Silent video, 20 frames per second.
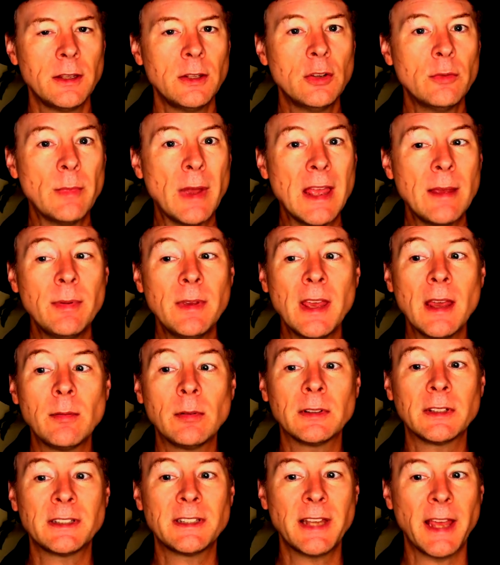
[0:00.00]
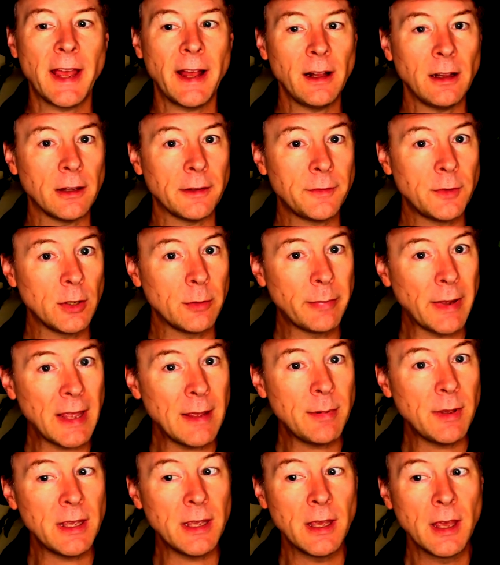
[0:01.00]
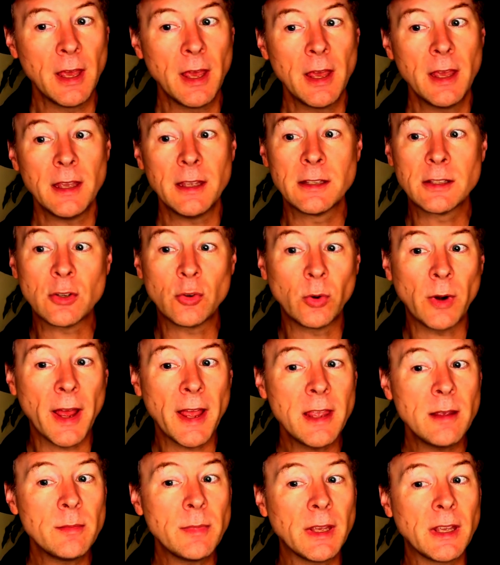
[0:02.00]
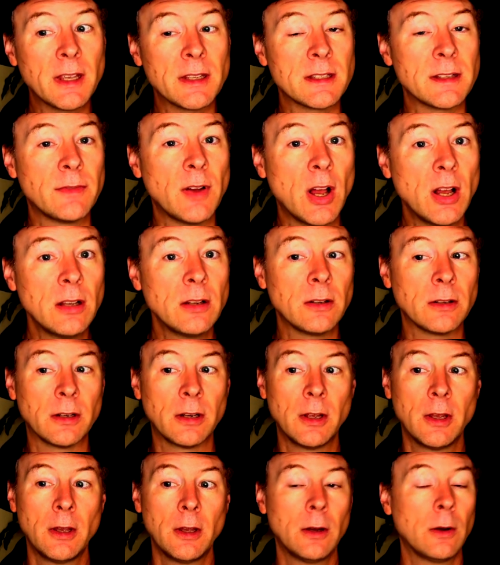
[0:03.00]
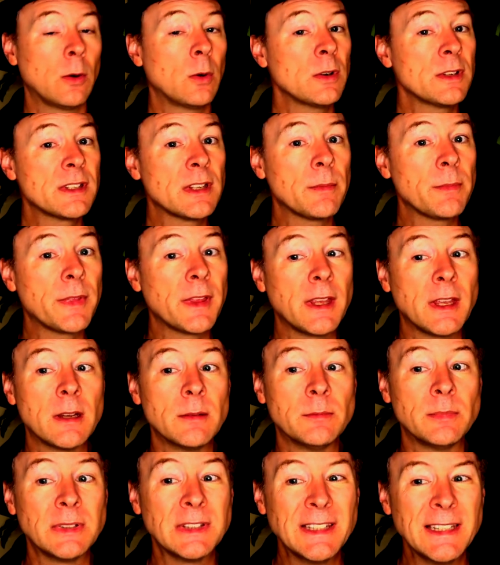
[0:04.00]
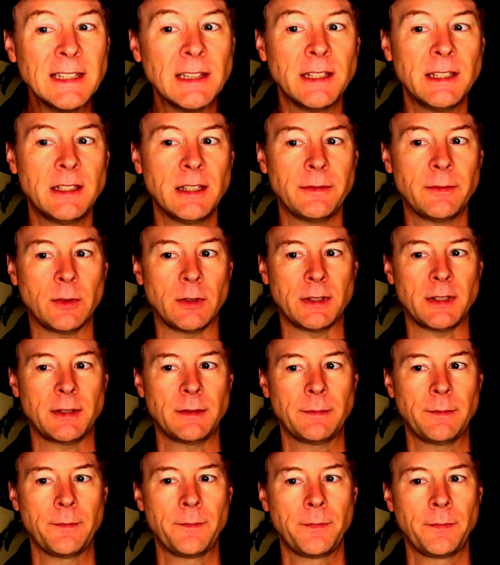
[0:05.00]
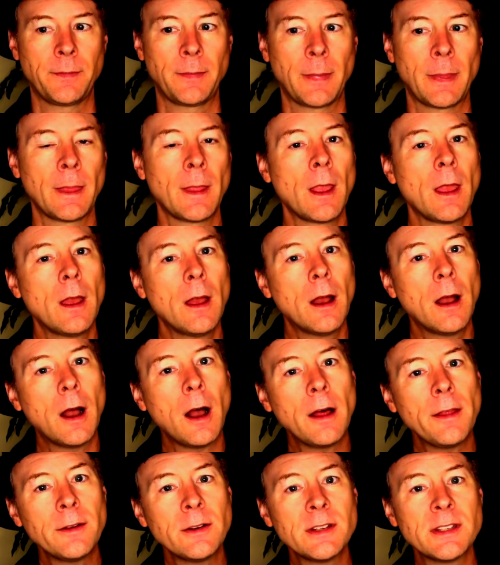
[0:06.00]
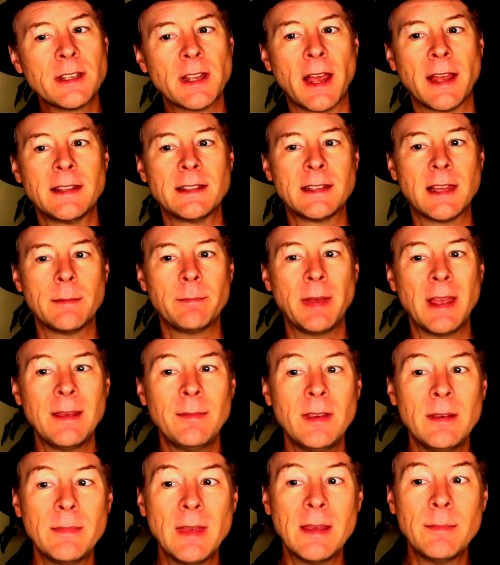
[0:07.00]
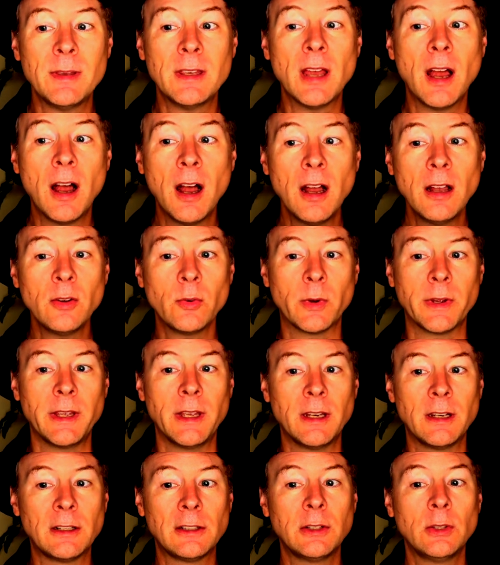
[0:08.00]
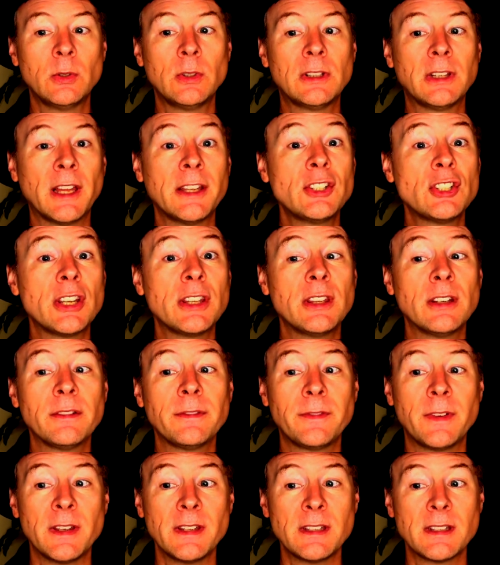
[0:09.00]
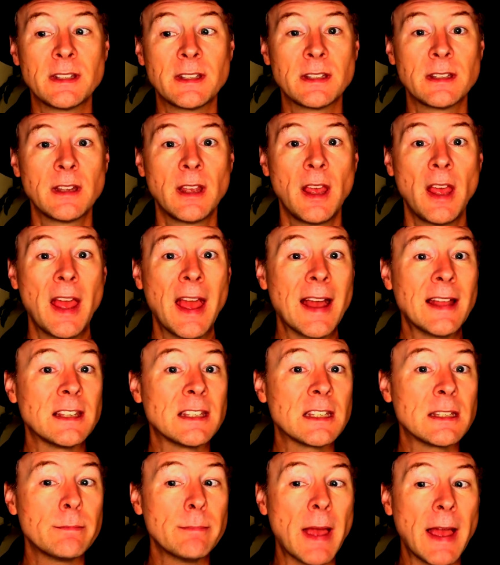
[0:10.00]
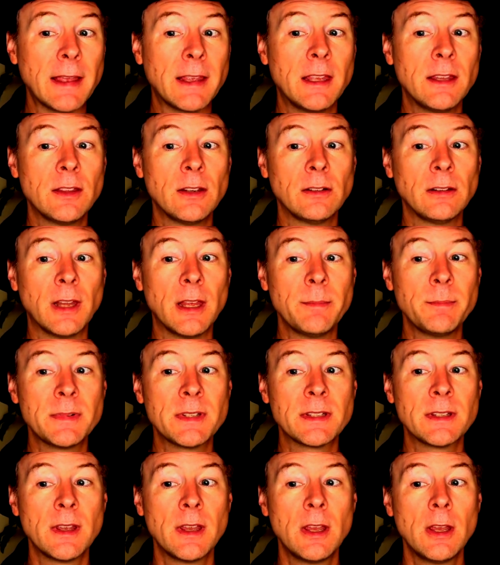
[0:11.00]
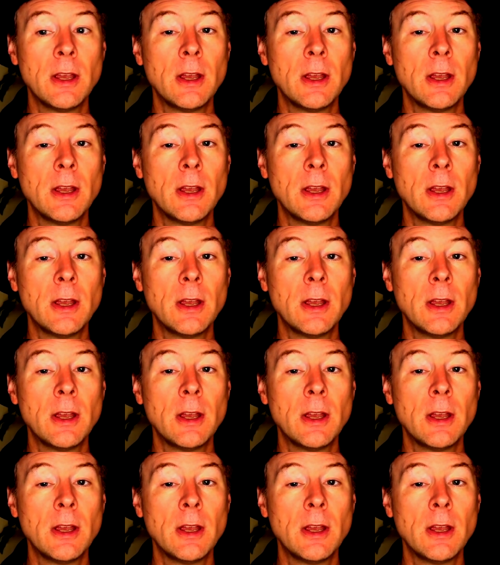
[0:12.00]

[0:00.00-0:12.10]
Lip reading: you may be able to tell if your baby is crying because of hunger or something completely different. Other signs that baby may be hungry include clenching their fists and smacking their lips,